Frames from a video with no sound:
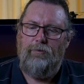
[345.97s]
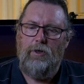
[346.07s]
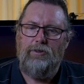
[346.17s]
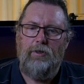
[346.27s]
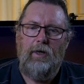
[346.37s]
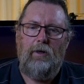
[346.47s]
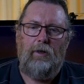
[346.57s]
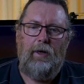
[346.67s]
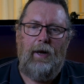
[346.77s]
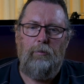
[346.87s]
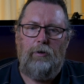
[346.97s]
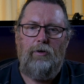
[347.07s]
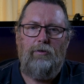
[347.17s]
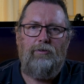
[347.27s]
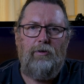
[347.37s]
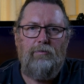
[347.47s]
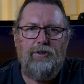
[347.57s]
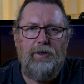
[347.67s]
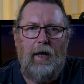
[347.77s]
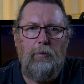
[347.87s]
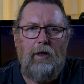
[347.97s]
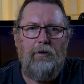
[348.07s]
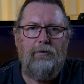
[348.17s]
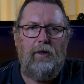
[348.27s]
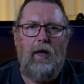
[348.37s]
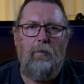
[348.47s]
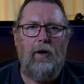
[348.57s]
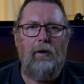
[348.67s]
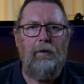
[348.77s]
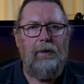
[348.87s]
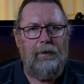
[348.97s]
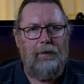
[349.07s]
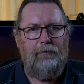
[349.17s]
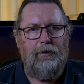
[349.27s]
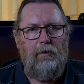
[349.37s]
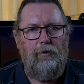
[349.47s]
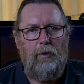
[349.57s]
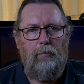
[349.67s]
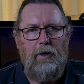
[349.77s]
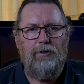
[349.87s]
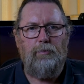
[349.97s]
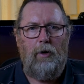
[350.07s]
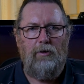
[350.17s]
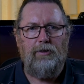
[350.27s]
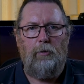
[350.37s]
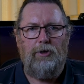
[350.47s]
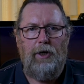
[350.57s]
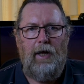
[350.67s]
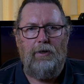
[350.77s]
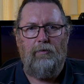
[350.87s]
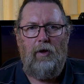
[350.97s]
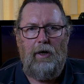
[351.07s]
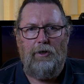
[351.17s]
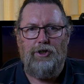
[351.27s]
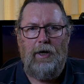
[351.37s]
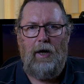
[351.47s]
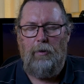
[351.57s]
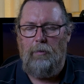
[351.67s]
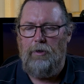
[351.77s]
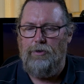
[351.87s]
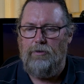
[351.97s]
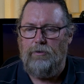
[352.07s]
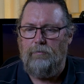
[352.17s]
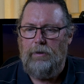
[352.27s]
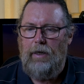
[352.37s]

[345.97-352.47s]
Firstly, it'll enable you to stabilize the camera to give you the best possible chance of getting sharp images.